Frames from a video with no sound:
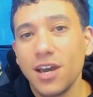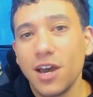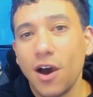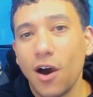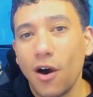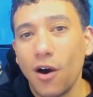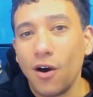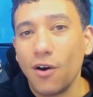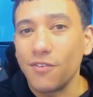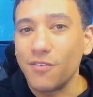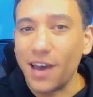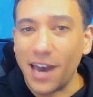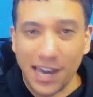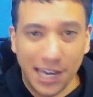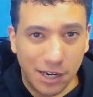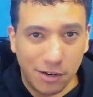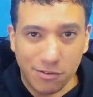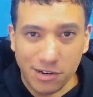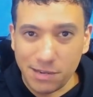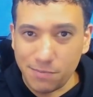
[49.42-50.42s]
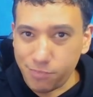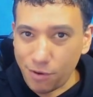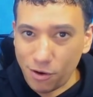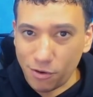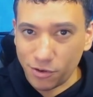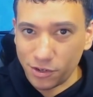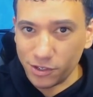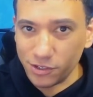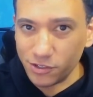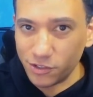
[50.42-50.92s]
of Angry
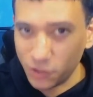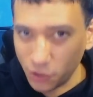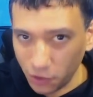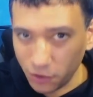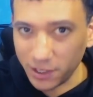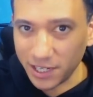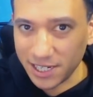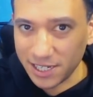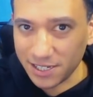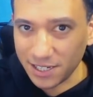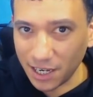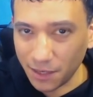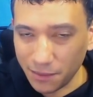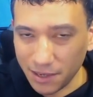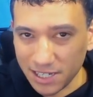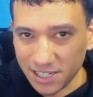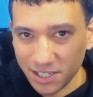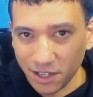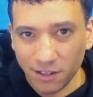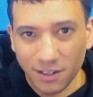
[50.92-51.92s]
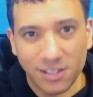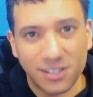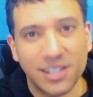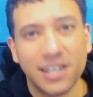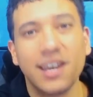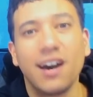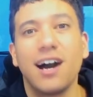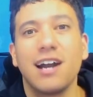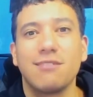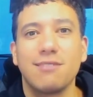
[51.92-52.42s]
Broken Toys, otherwise known as
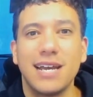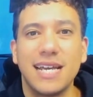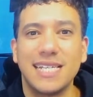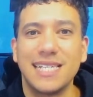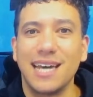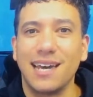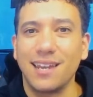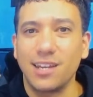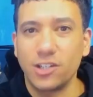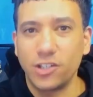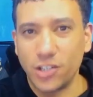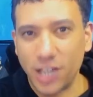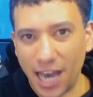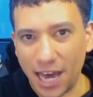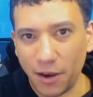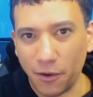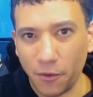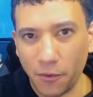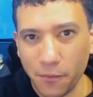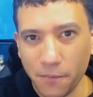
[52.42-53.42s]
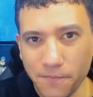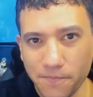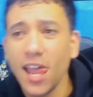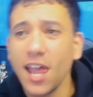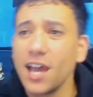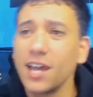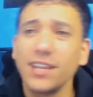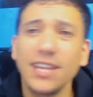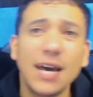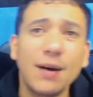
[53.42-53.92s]
the Irate Alex channel.
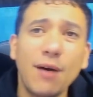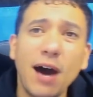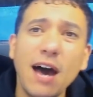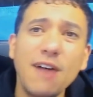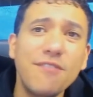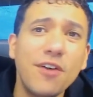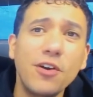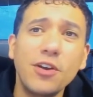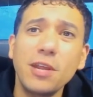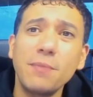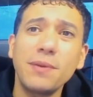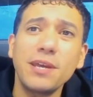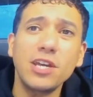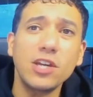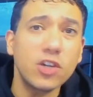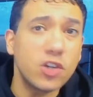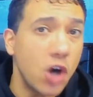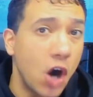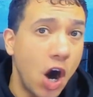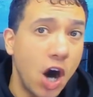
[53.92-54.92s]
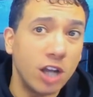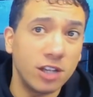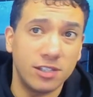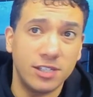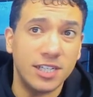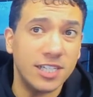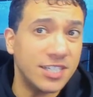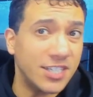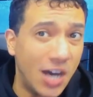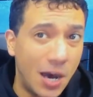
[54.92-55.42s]
Now, I've only been gone
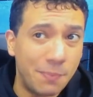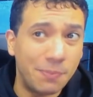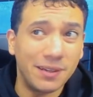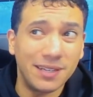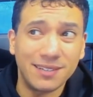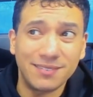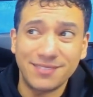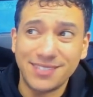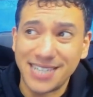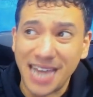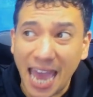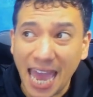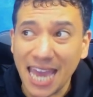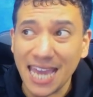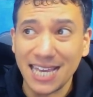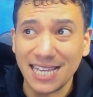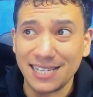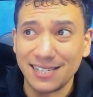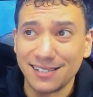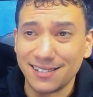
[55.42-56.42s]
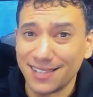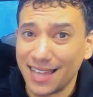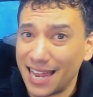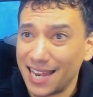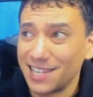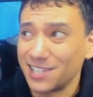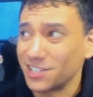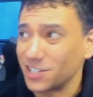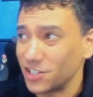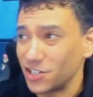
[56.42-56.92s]
a couple of days,
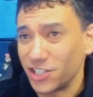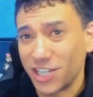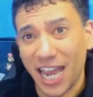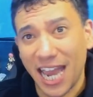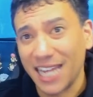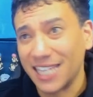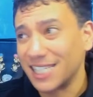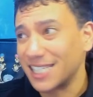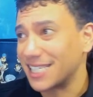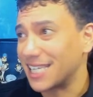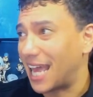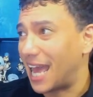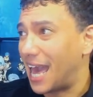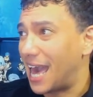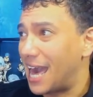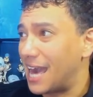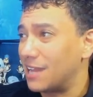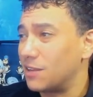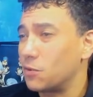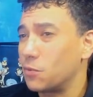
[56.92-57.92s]
ladies and gents, and